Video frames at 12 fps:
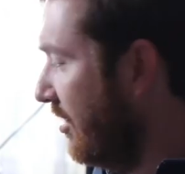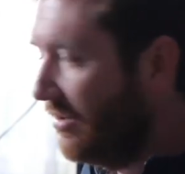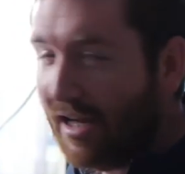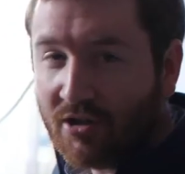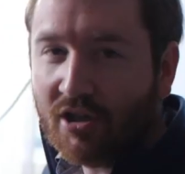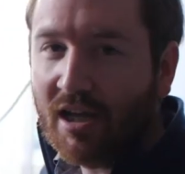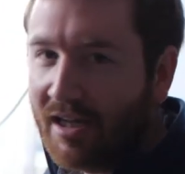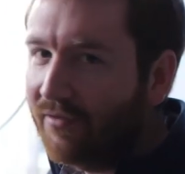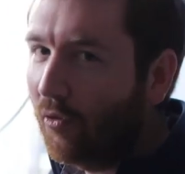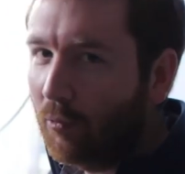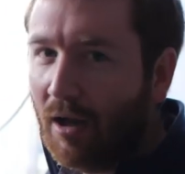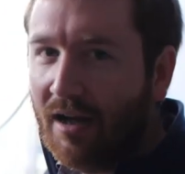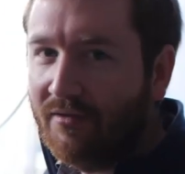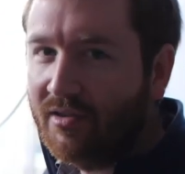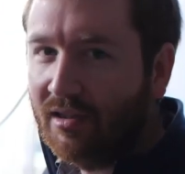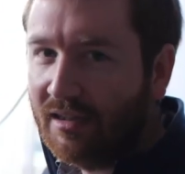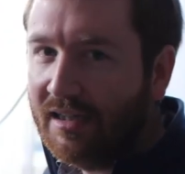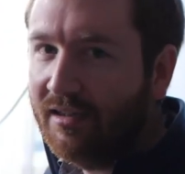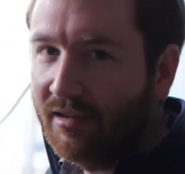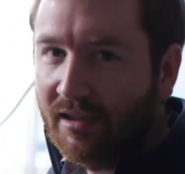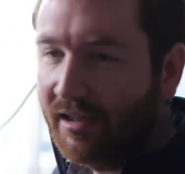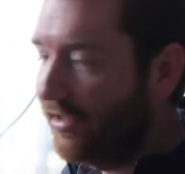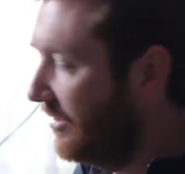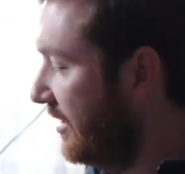They actually kind of arrived
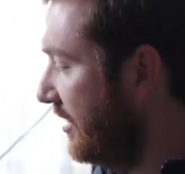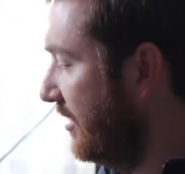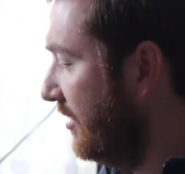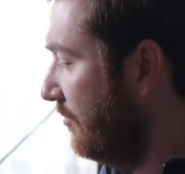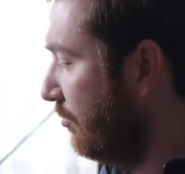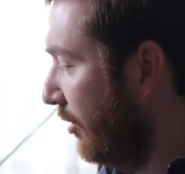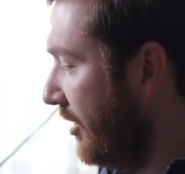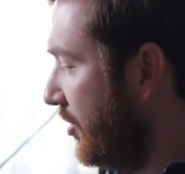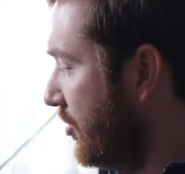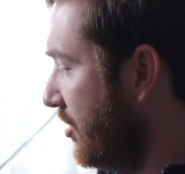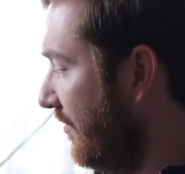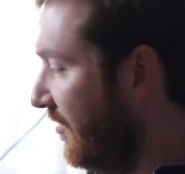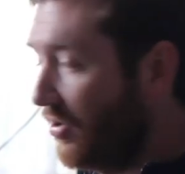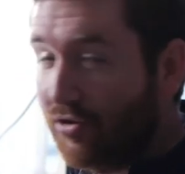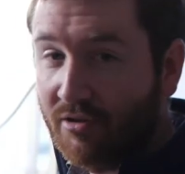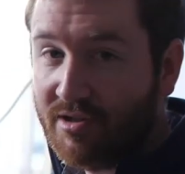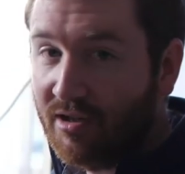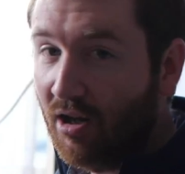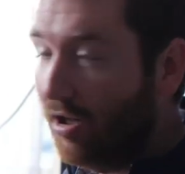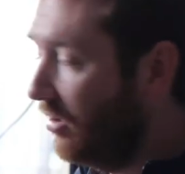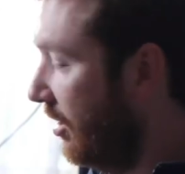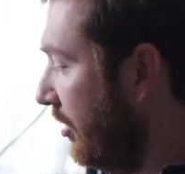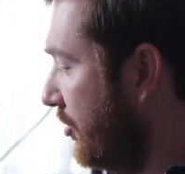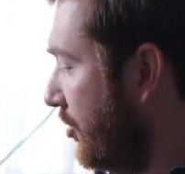illegally. The British officials in Hong
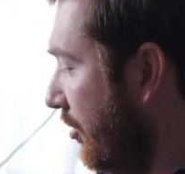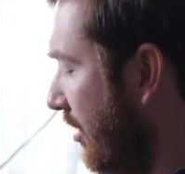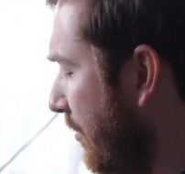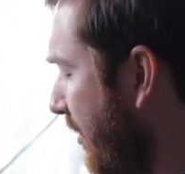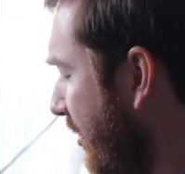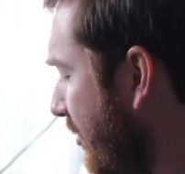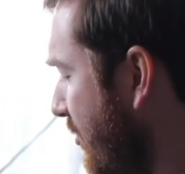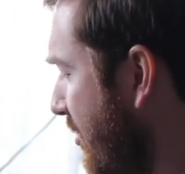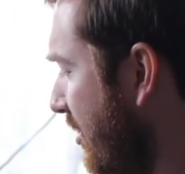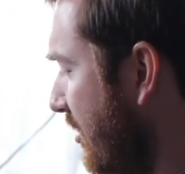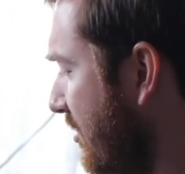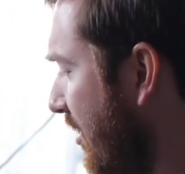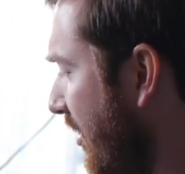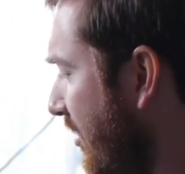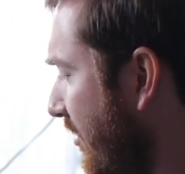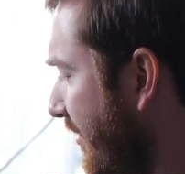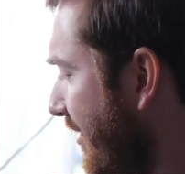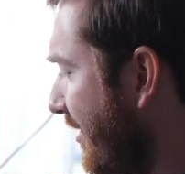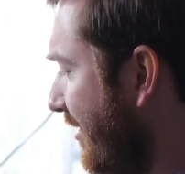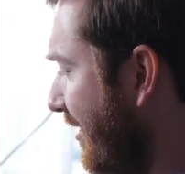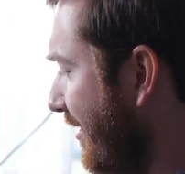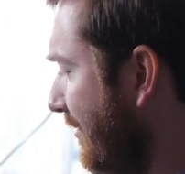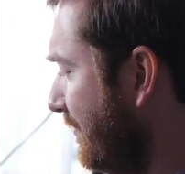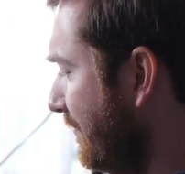Kong showed up. I think you'll see it in a second.
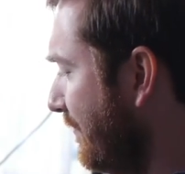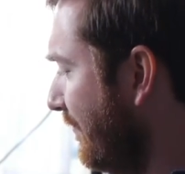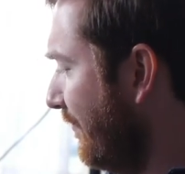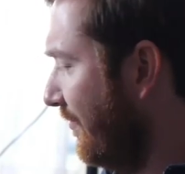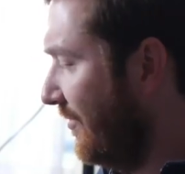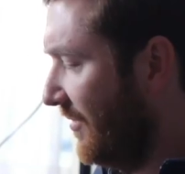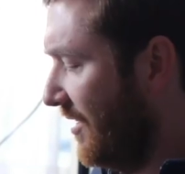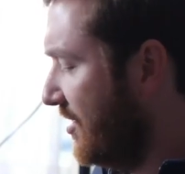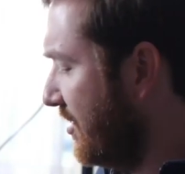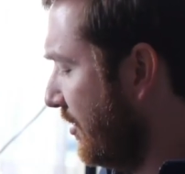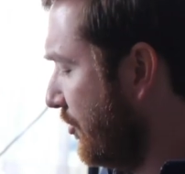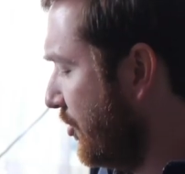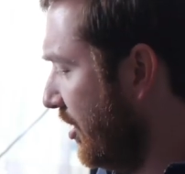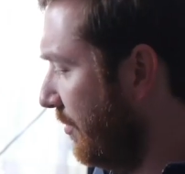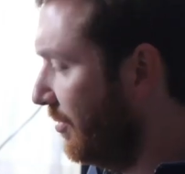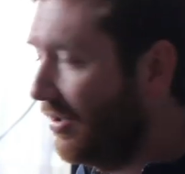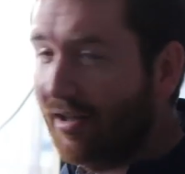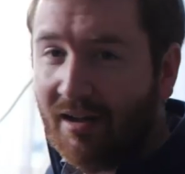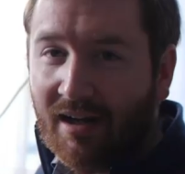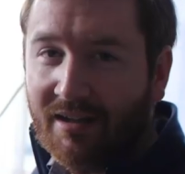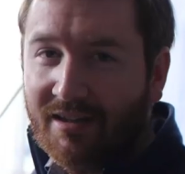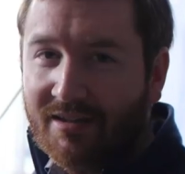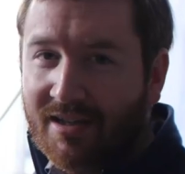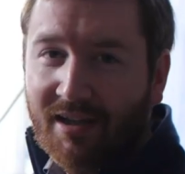This is their ship. And
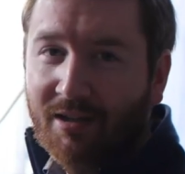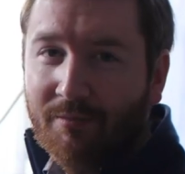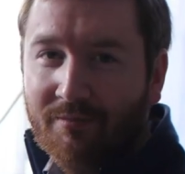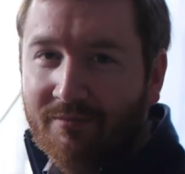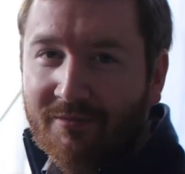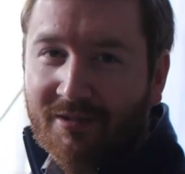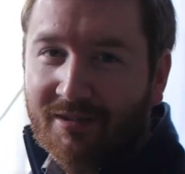they tell them,